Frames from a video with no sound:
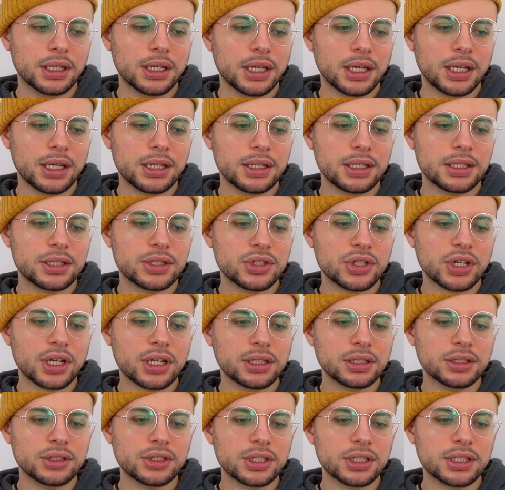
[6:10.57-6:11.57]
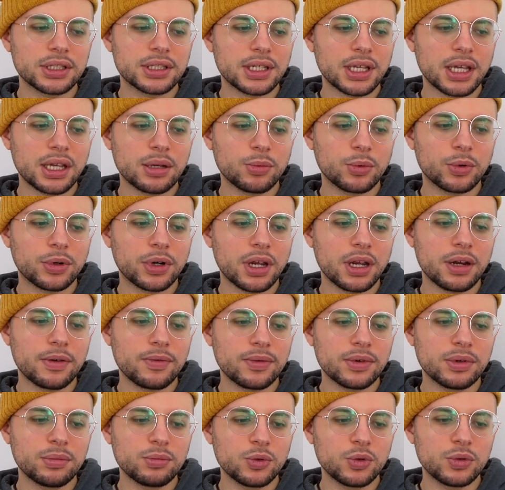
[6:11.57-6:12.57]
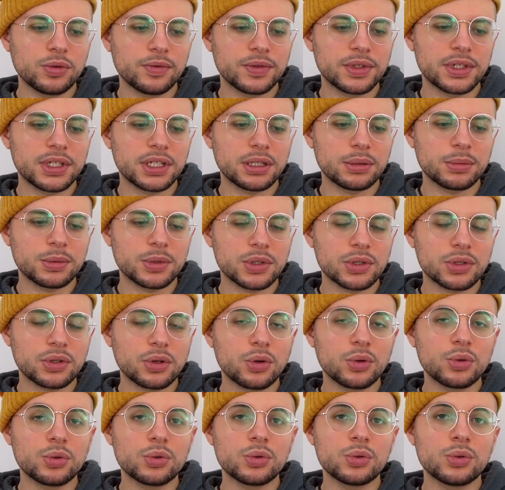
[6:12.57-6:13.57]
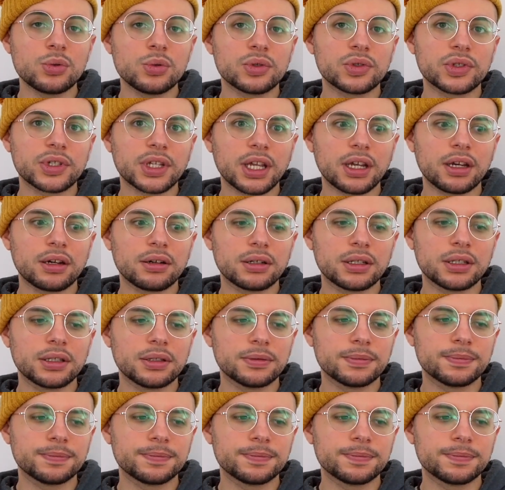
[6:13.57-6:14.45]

In this challenging time where every move seems so scary,